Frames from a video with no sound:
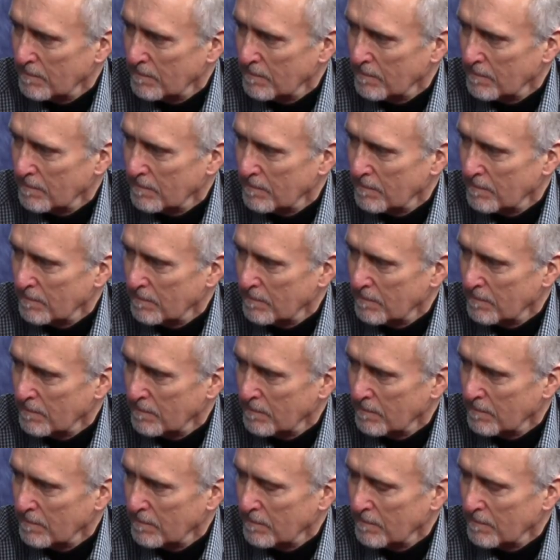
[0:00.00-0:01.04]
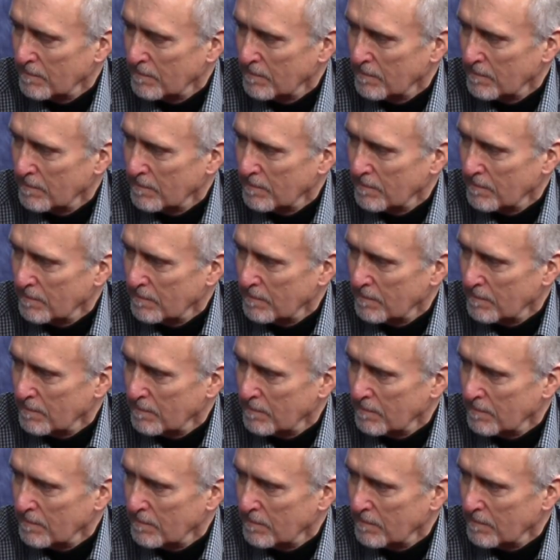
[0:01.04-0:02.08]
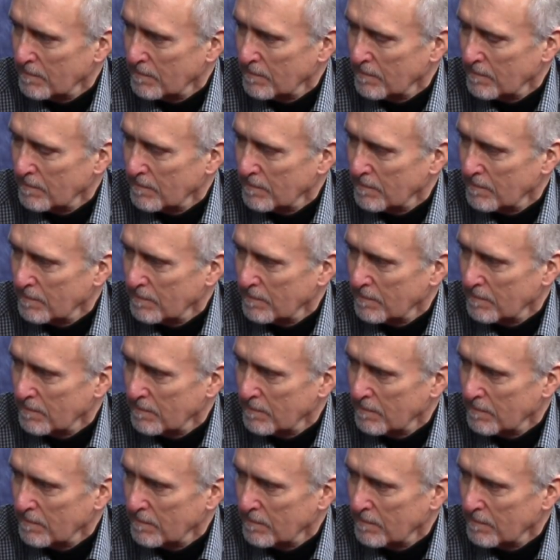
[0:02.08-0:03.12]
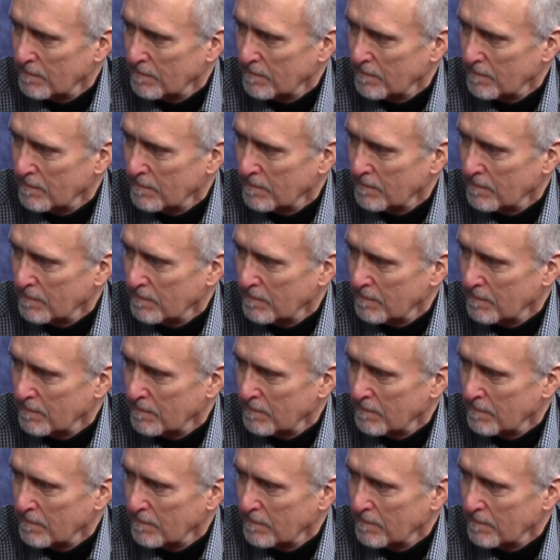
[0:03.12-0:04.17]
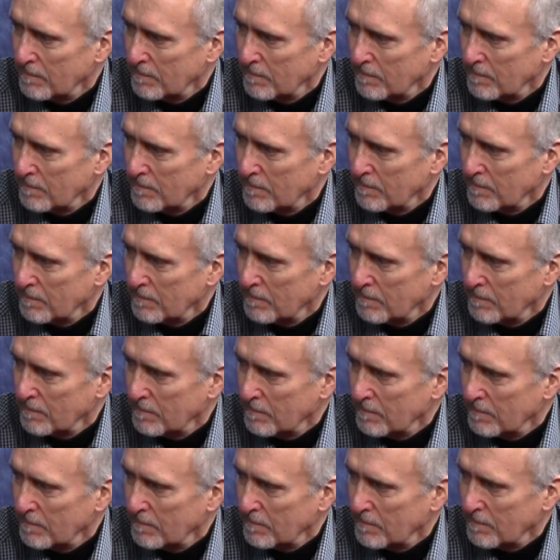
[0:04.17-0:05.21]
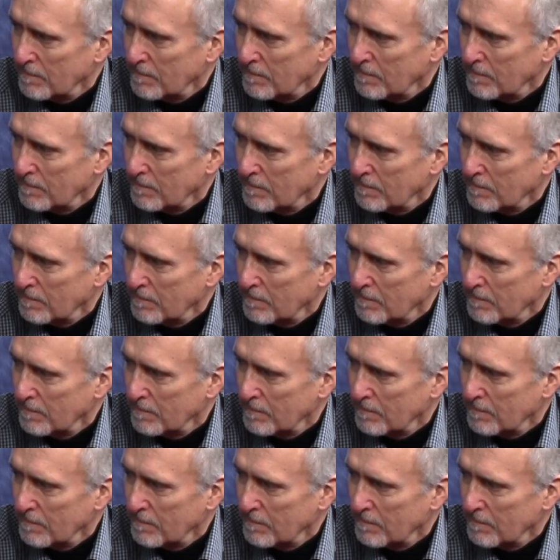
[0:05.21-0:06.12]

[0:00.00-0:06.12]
(silent)